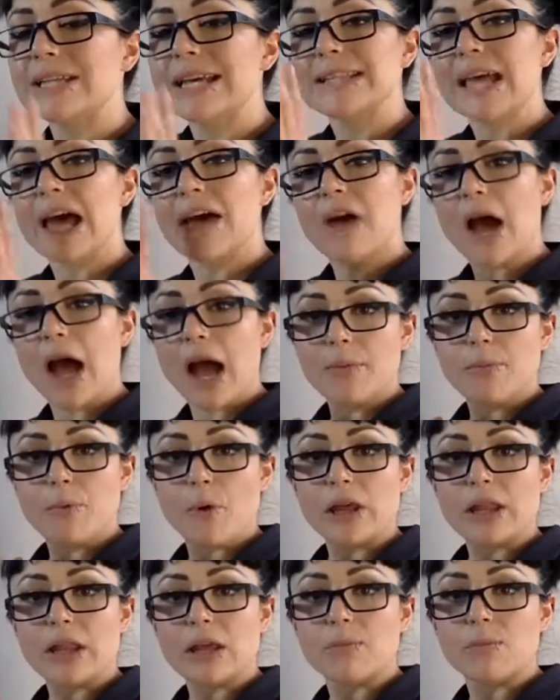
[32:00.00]
does have a high
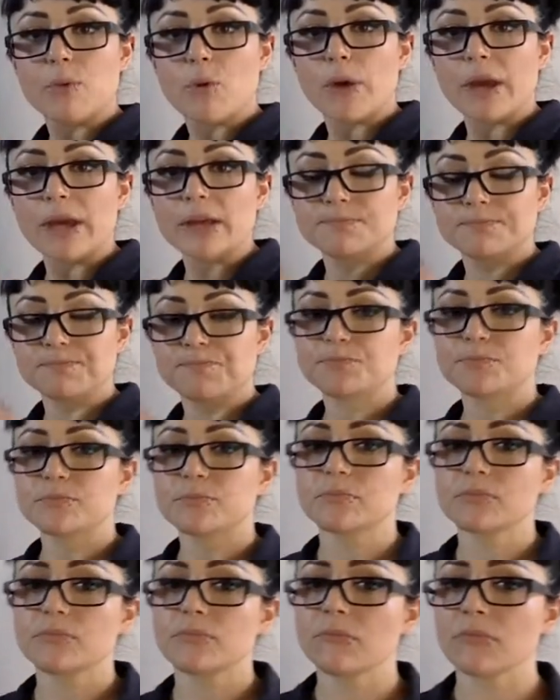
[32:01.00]
boiling point.
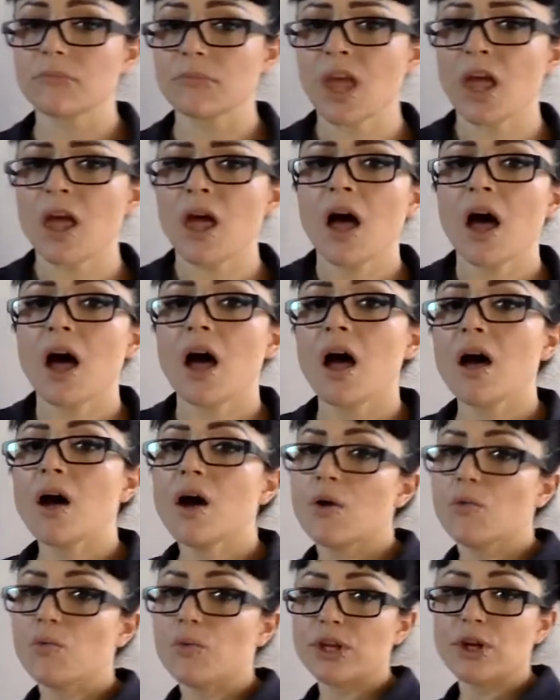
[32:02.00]

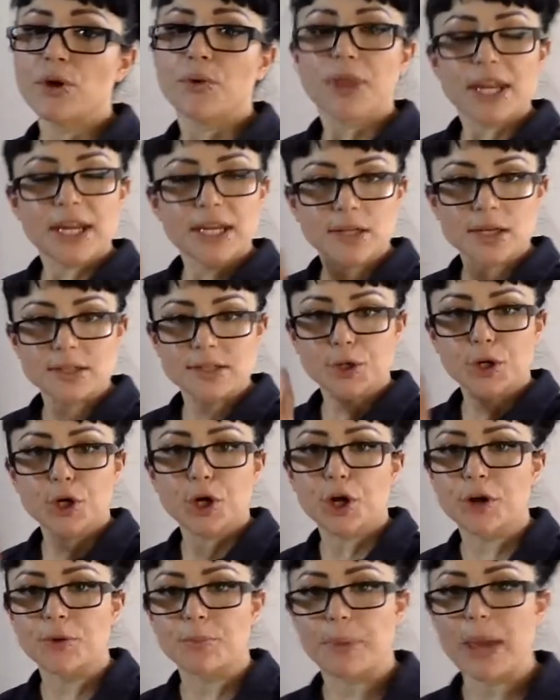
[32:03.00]
Uh, we know that it doesn't
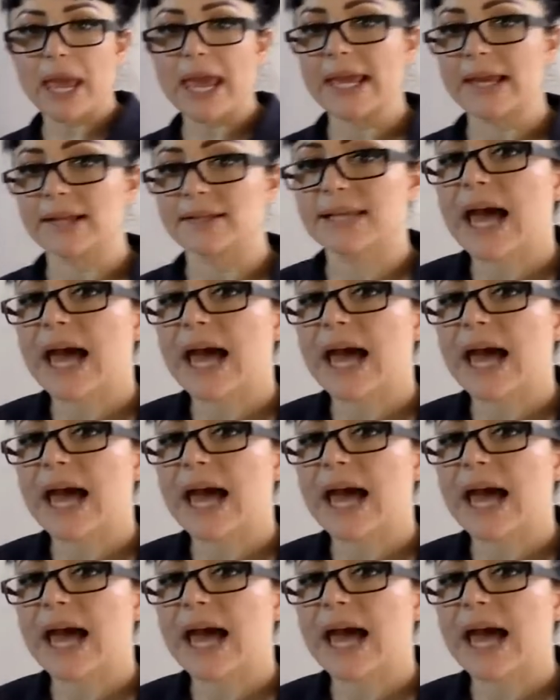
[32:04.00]
hurt paint.